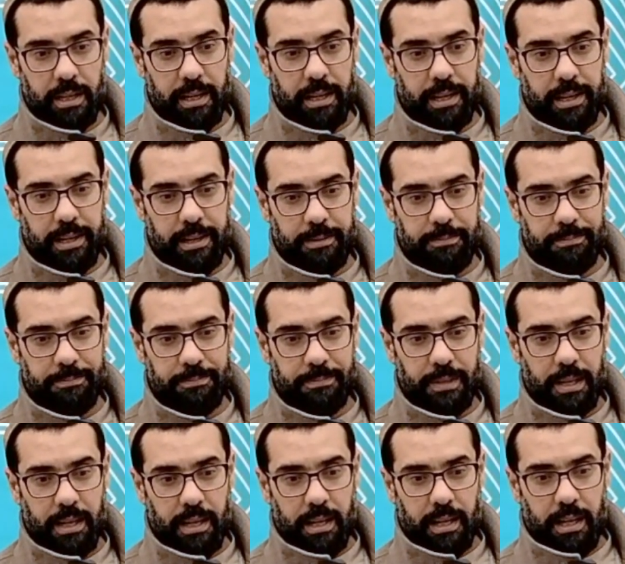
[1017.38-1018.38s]
Libya.
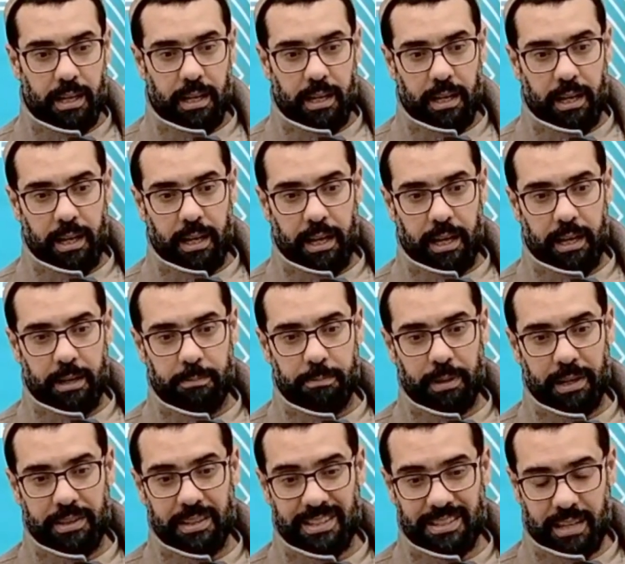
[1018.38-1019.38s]
And
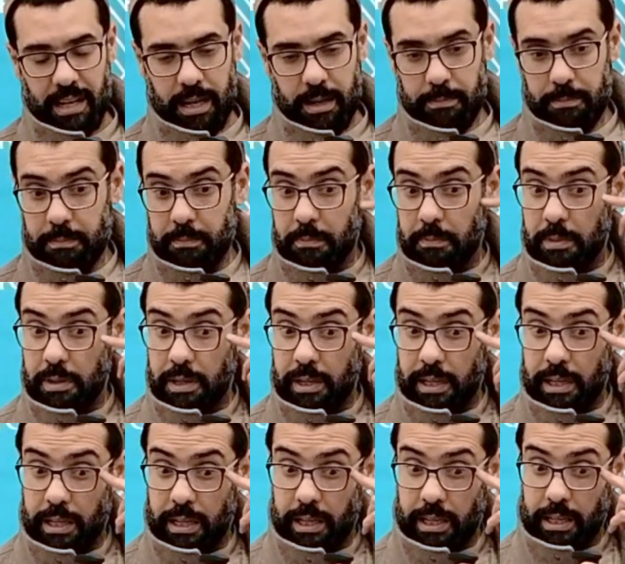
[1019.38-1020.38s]
by the time
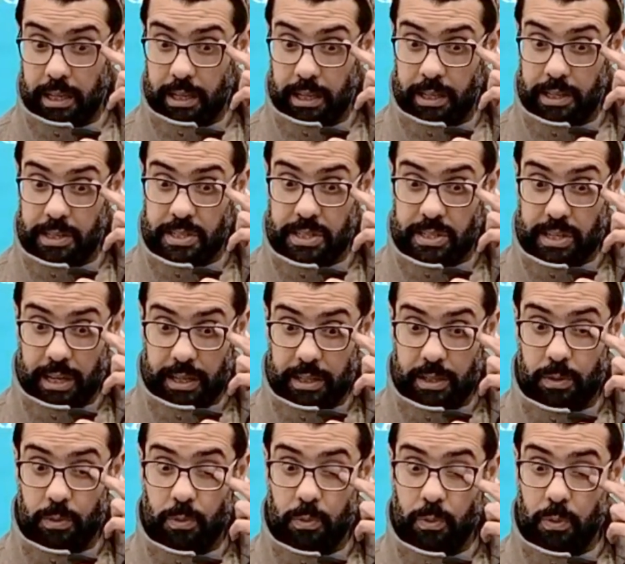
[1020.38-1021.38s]
his
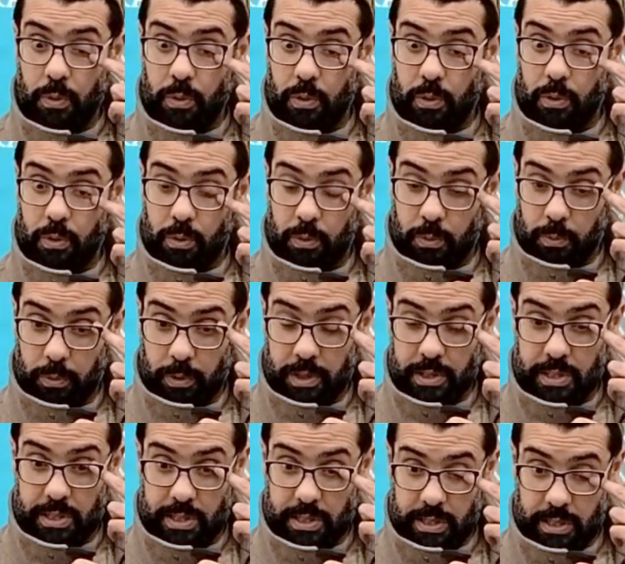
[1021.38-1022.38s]
son
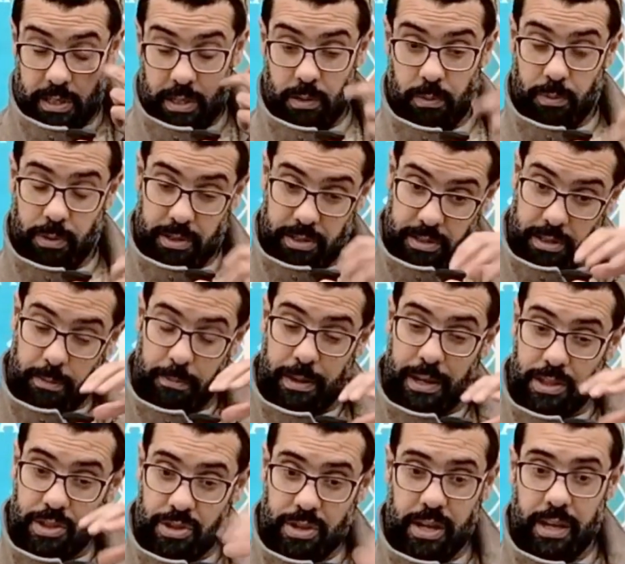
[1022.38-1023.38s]
was the
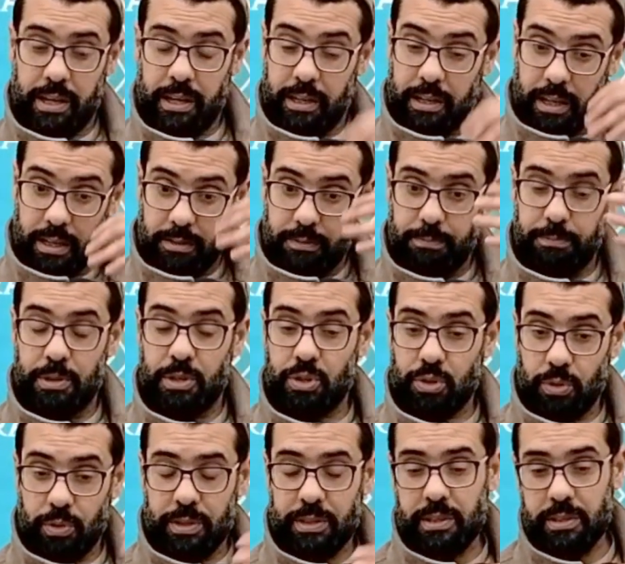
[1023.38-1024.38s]
main sheikh and had
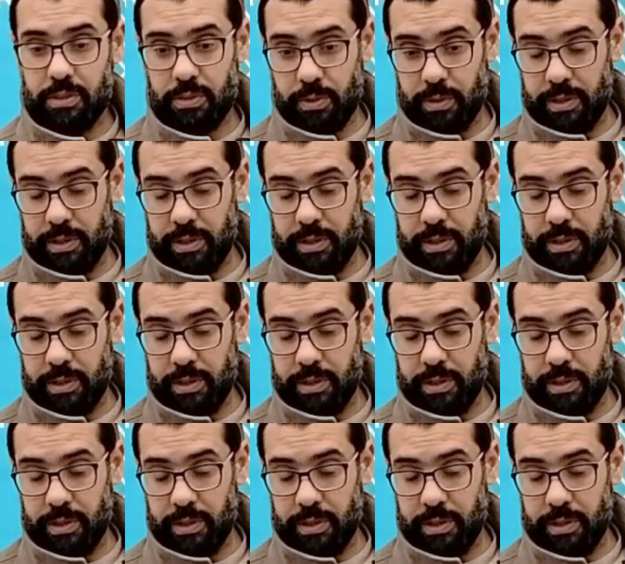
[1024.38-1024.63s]
matured into